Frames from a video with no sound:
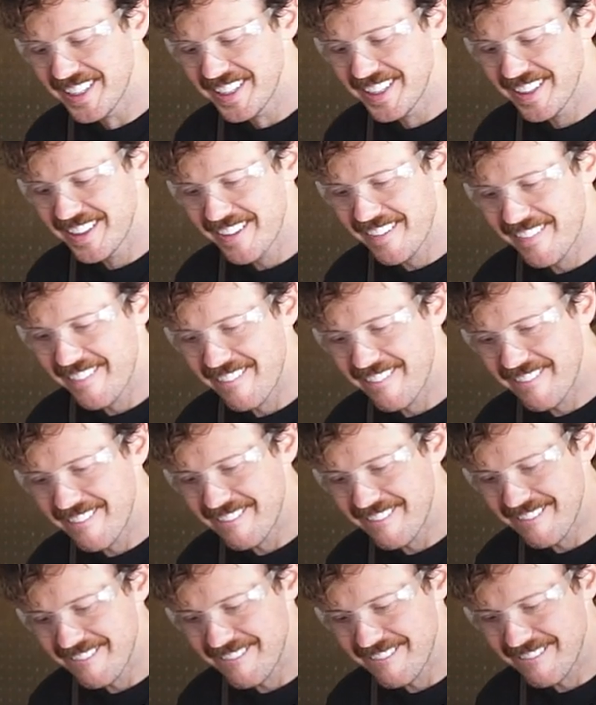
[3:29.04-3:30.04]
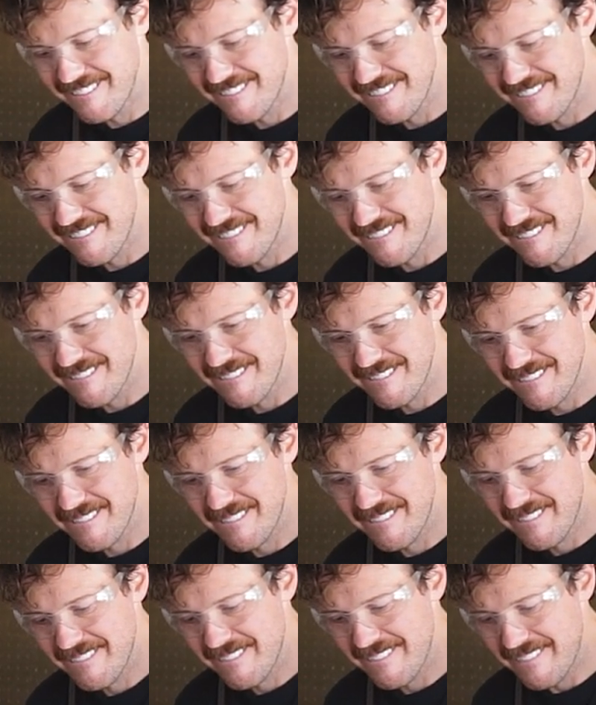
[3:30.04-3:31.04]

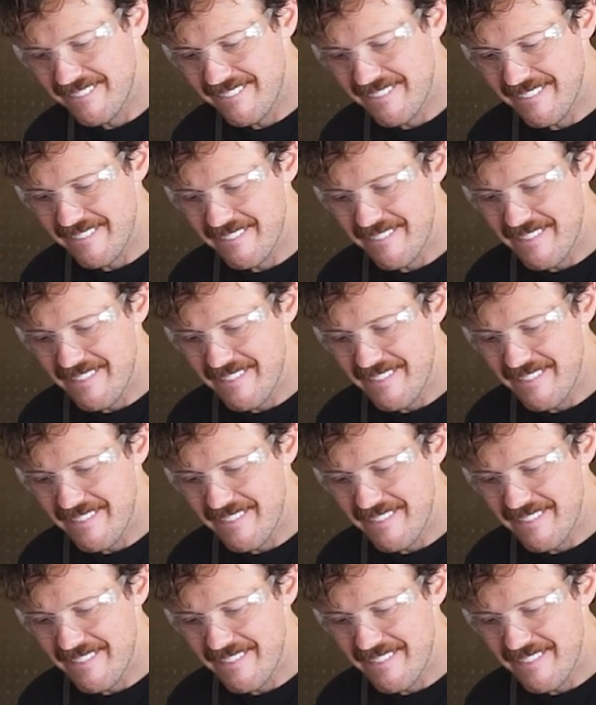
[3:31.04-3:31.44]
(silence)